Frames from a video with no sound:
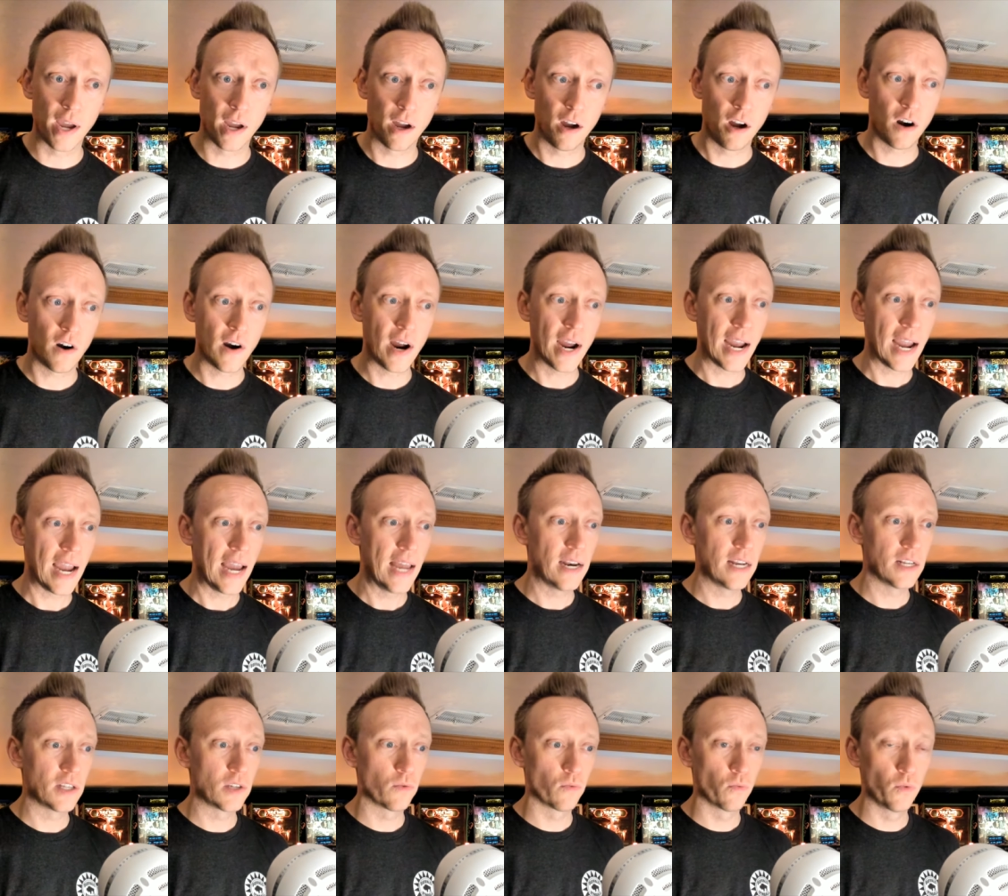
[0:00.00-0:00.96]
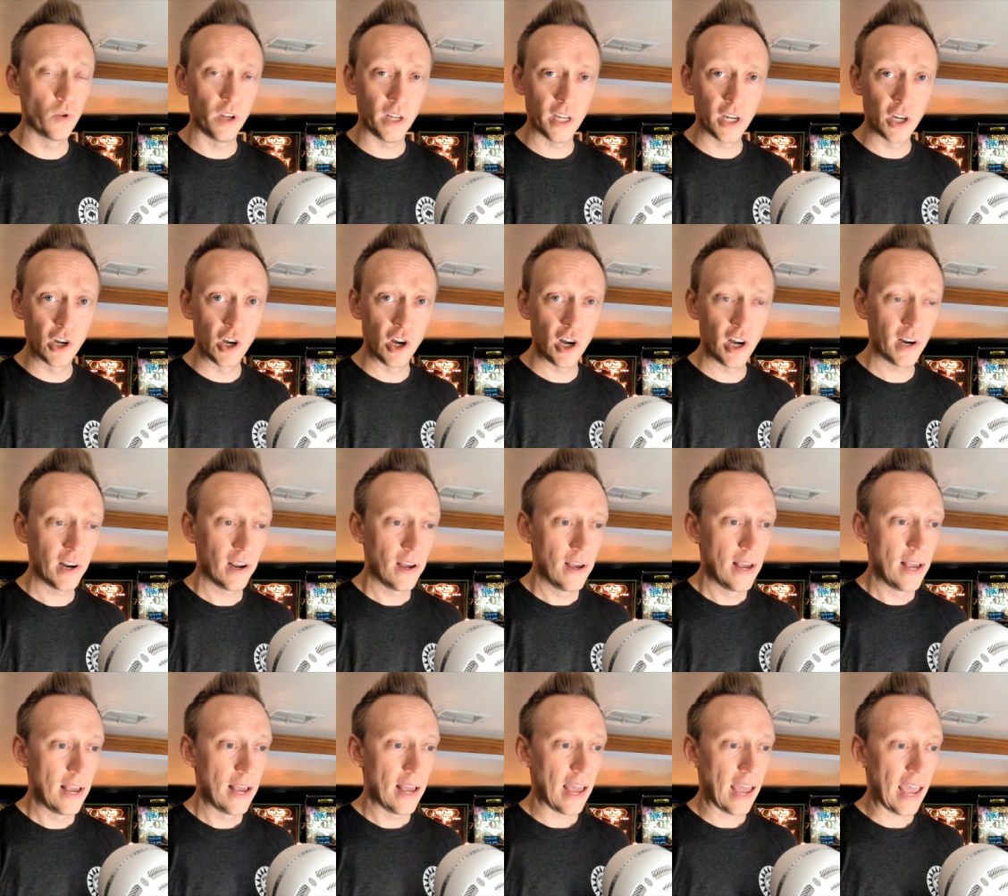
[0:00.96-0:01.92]
All right, and it's really good
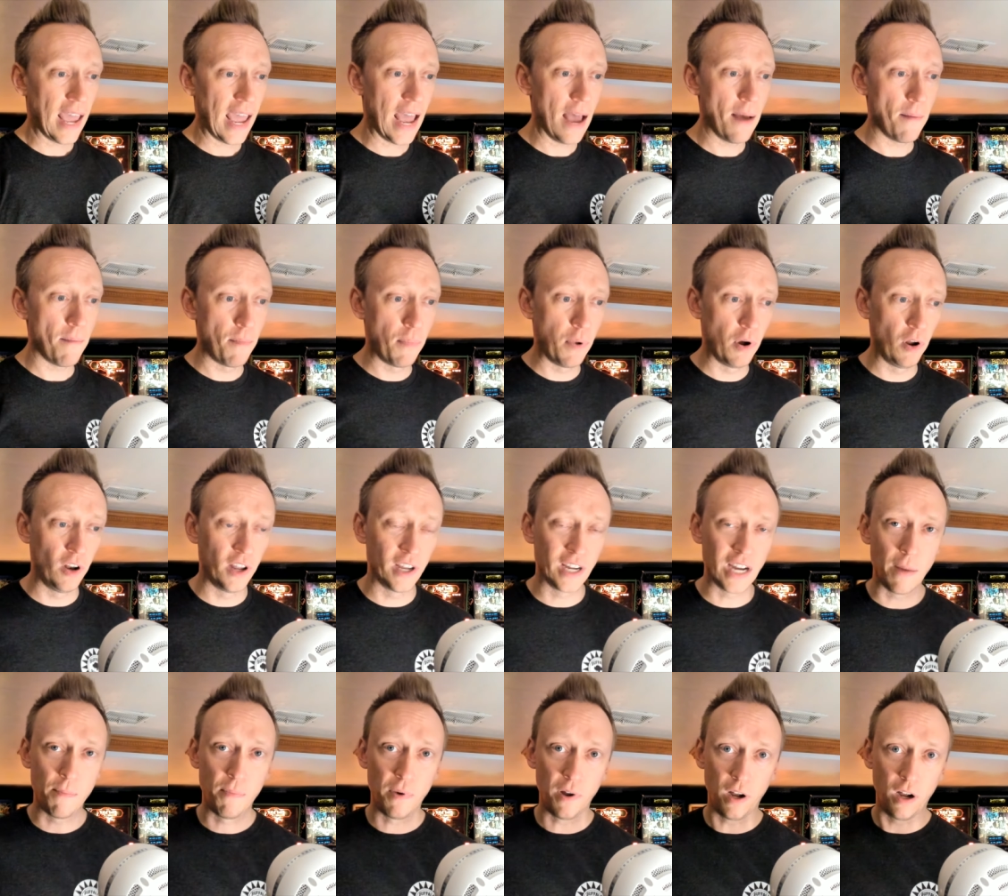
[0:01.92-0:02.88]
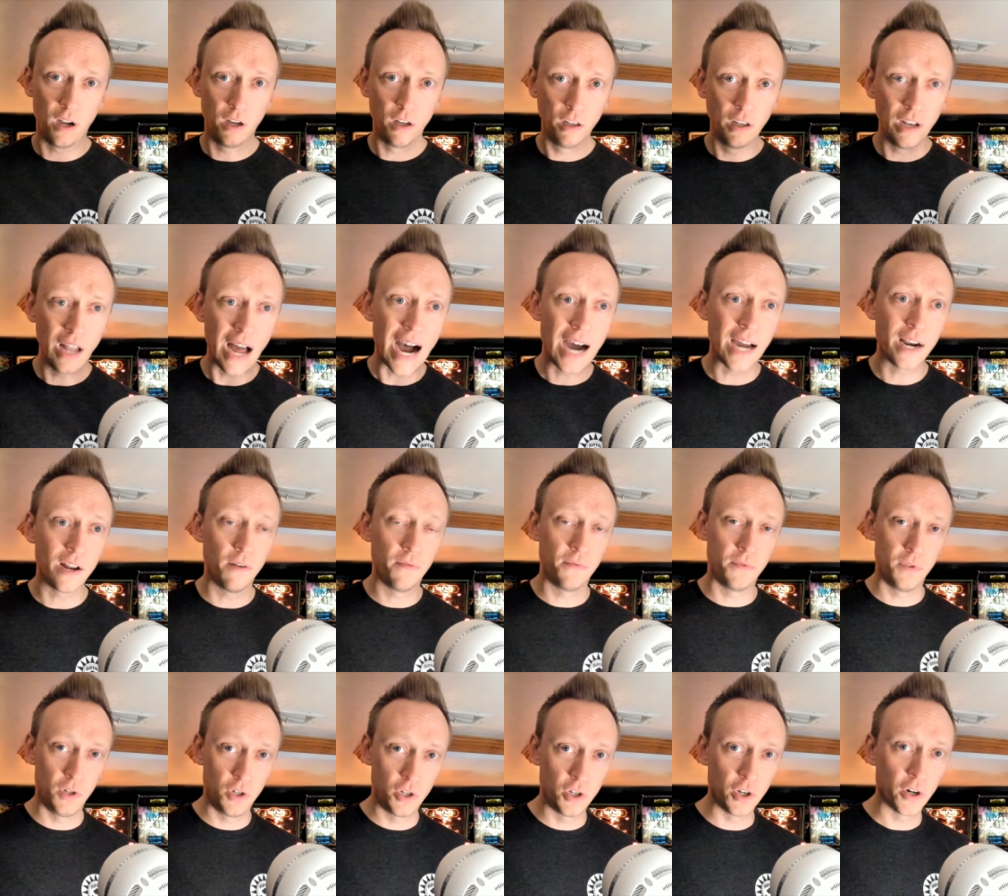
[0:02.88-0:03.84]
at pulling up a lot
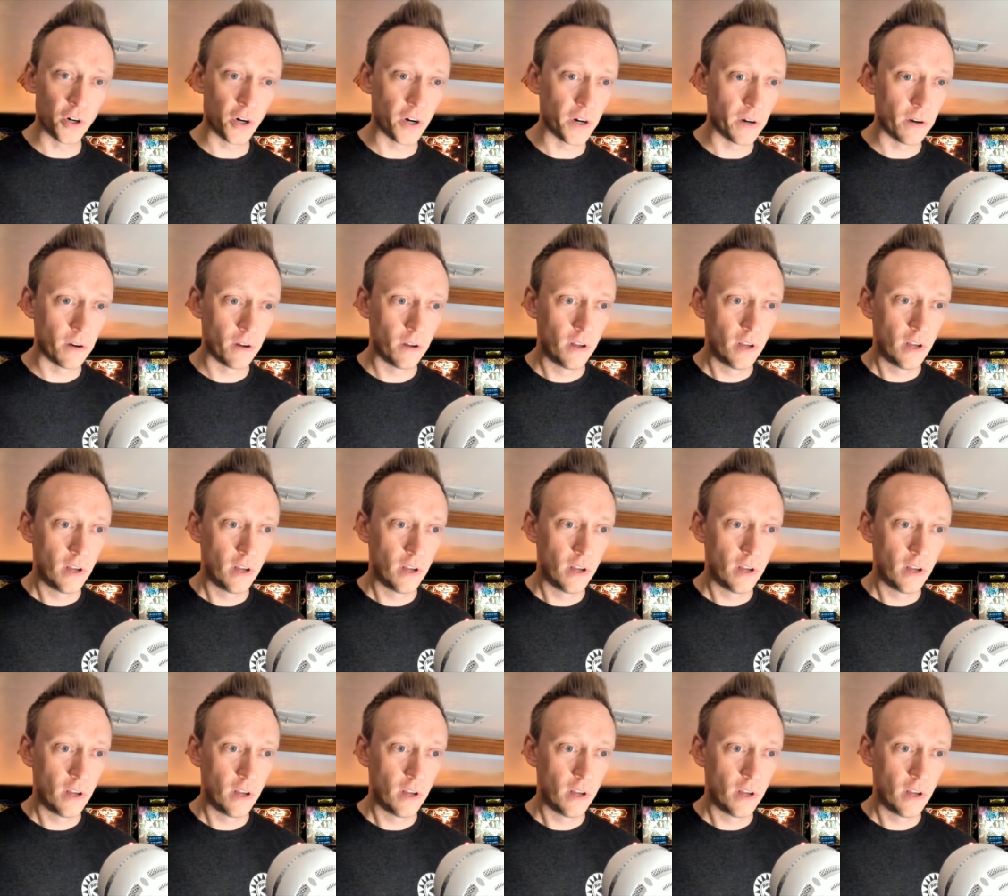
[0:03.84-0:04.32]
of dirt.